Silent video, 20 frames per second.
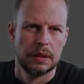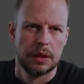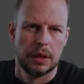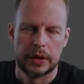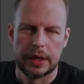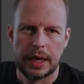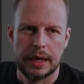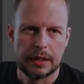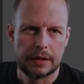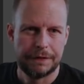
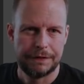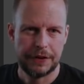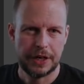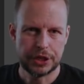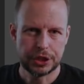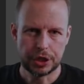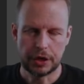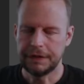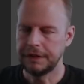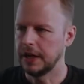Okay, and to
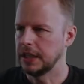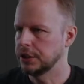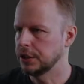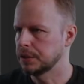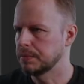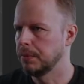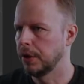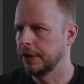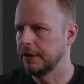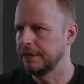finish off, I'll
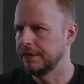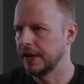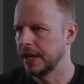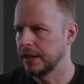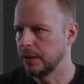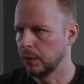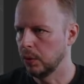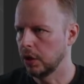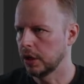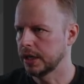just modify
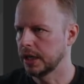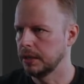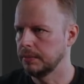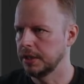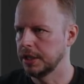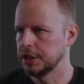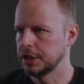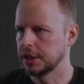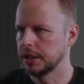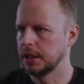the walk
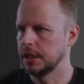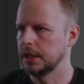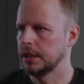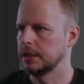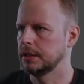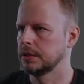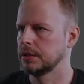animation here.